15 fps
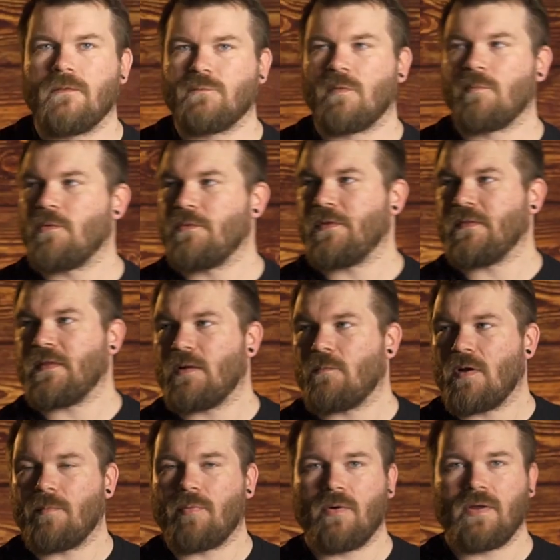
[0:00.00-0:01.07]
There's one more thing that I
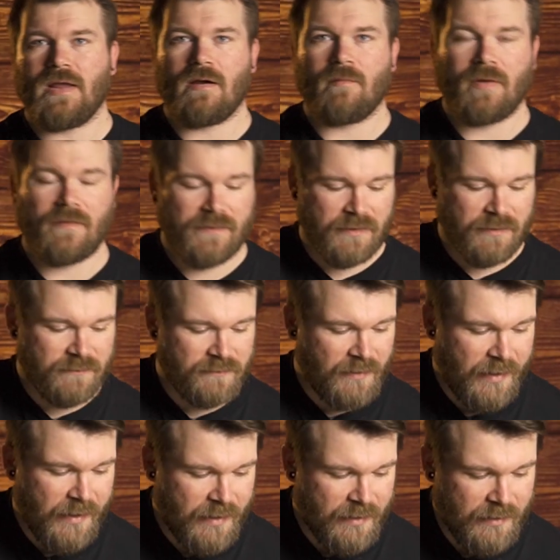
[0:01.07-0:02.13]
want to point out about these,
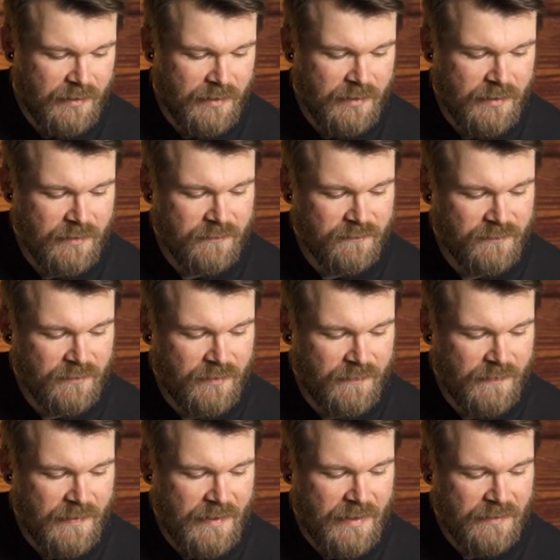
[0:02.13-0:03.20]
and it is
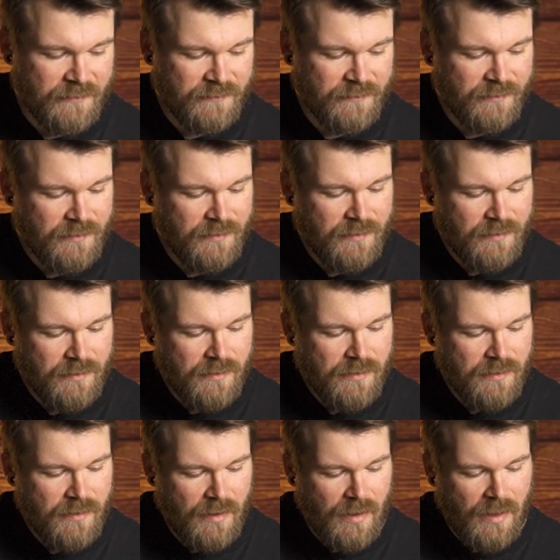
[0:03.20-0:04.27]
that
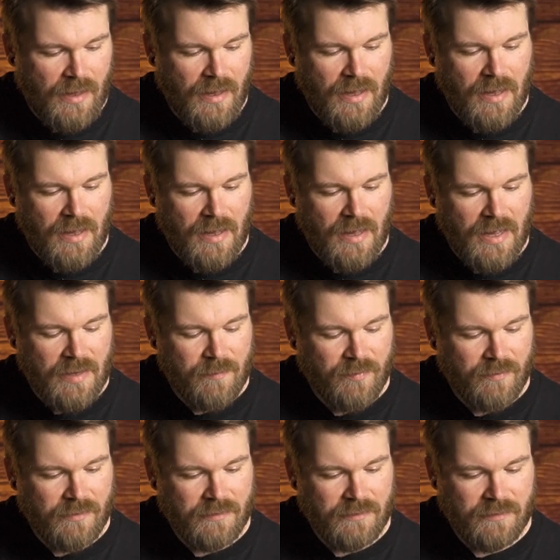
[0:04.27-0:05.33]
I
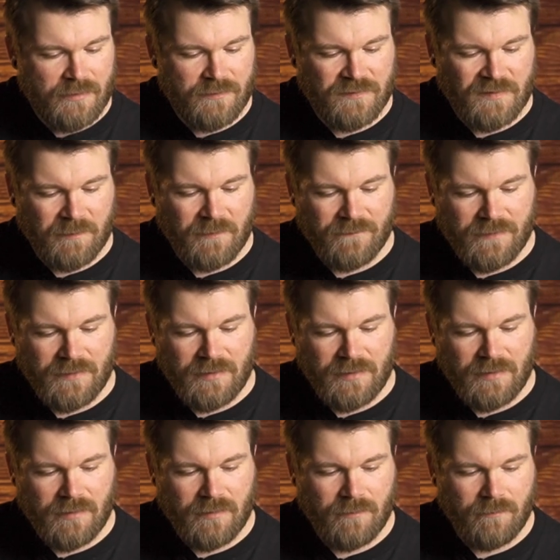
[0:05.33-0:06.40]
put some of
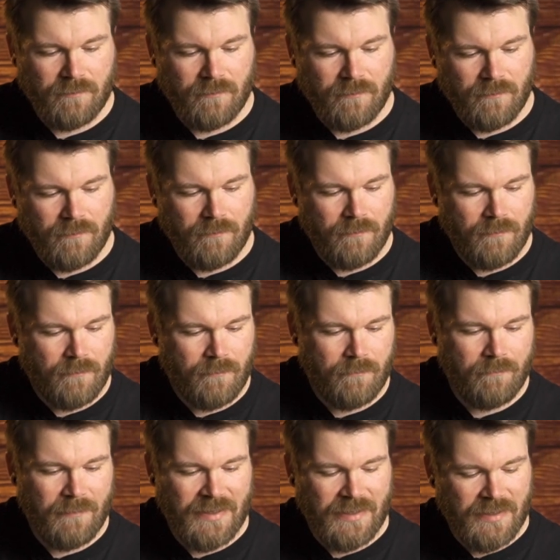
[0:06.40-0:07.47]
the
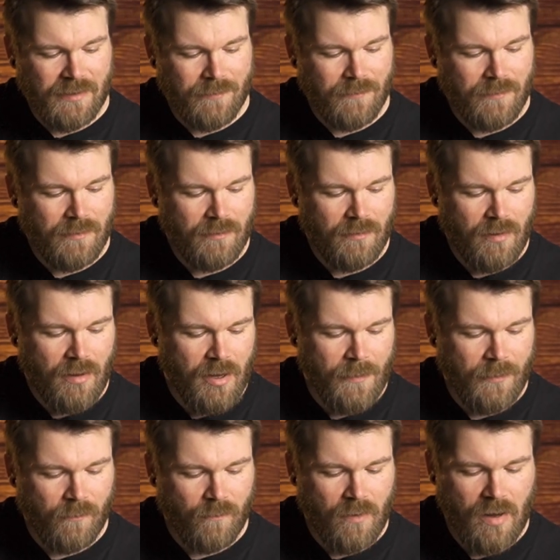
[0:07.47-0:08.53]
medium on
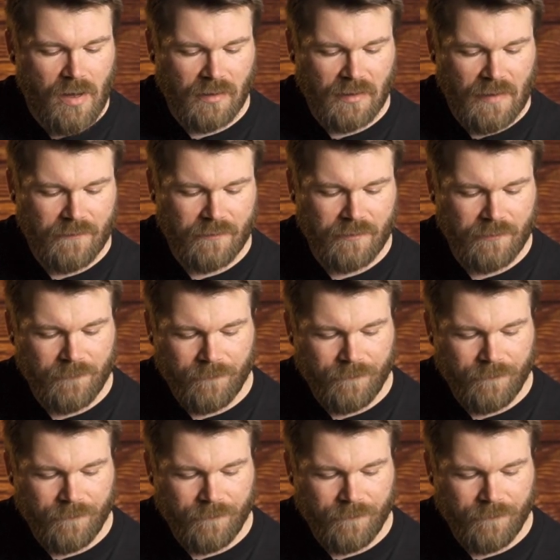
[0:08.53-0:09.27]
the raw leather,